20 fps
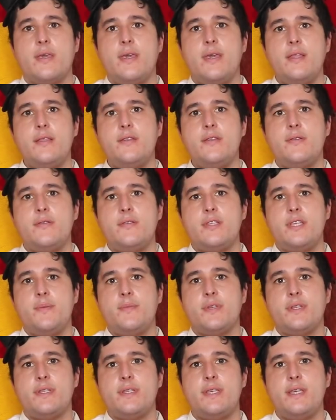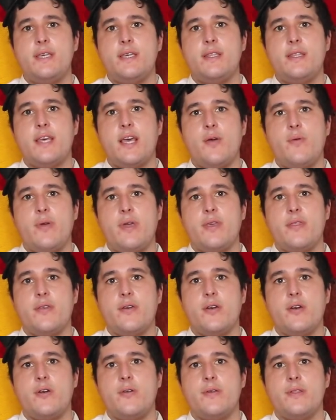kids don't seem to see it that way,
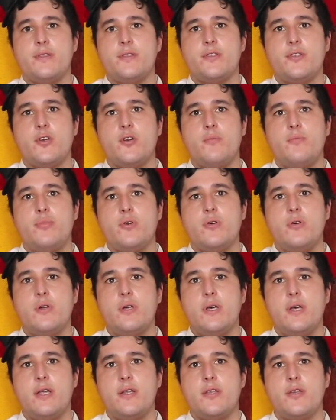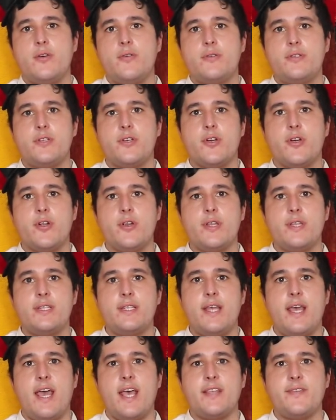though, and so Bullcut goes to
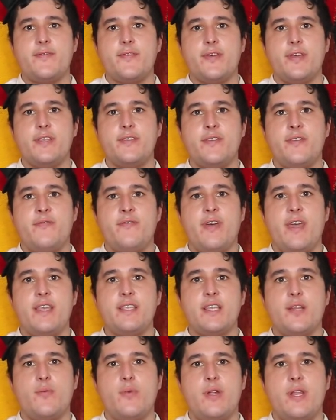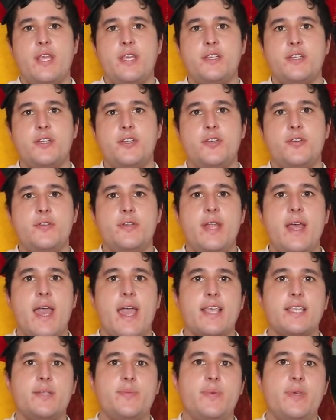Ernest to ask for his advice on what he should do
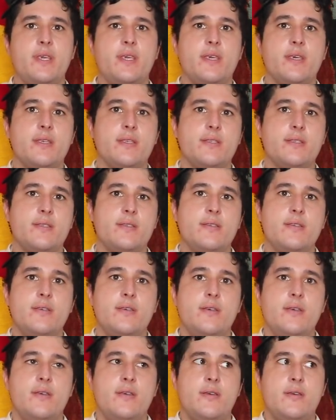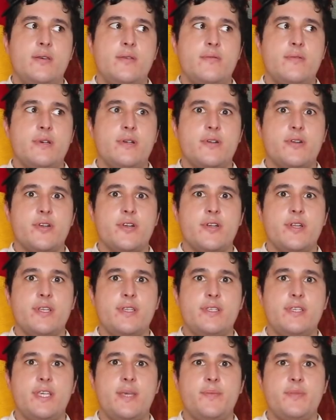next because, well,
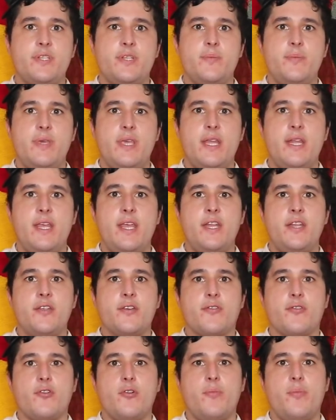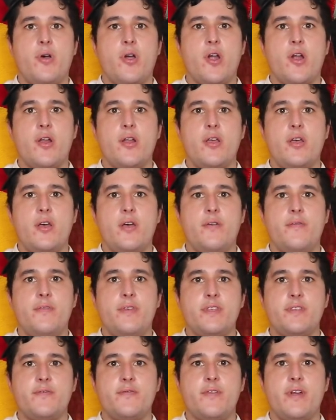Ernest seems to be an integral part of
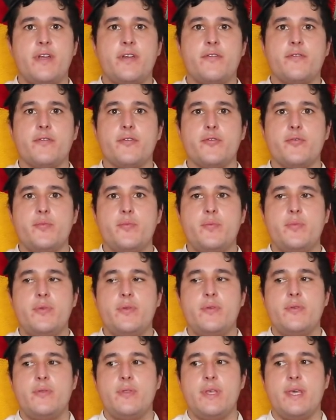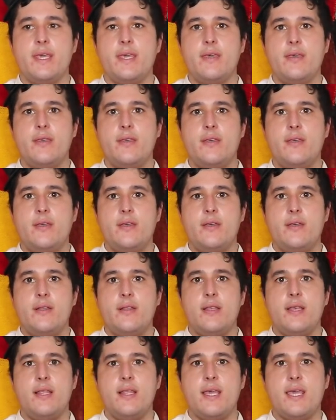this friend group. Like
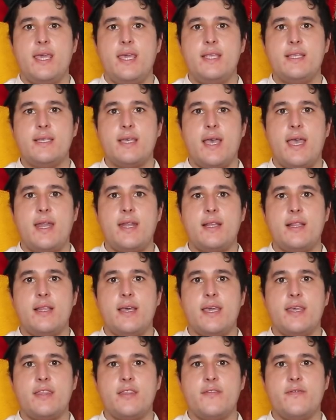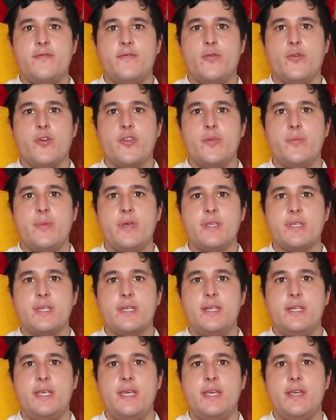he's kind of like the fourth
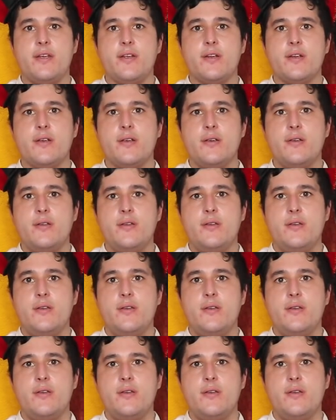musketeer